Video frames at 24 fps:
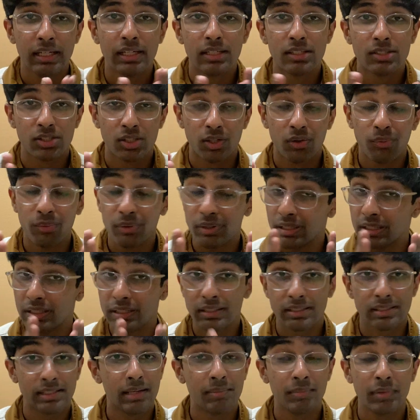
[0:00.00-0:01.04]
So
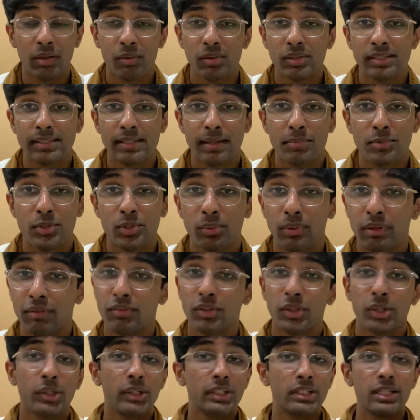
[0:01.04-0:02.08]
same thing with step 2. Even
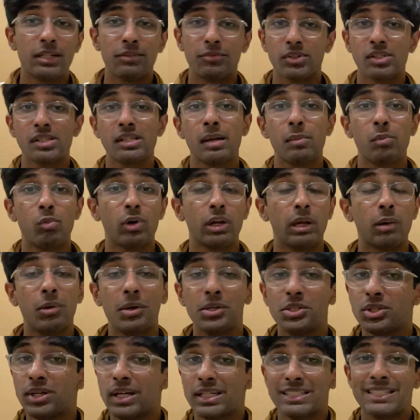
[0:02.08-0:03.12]
though you did it for step 1, I
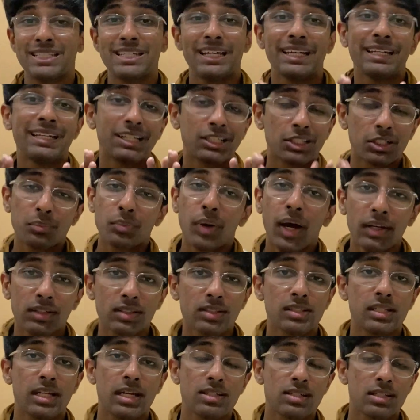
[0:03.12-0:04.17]
want you guys to take another
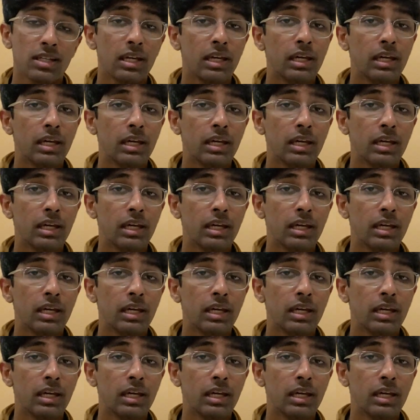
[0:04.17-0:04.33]
practice test,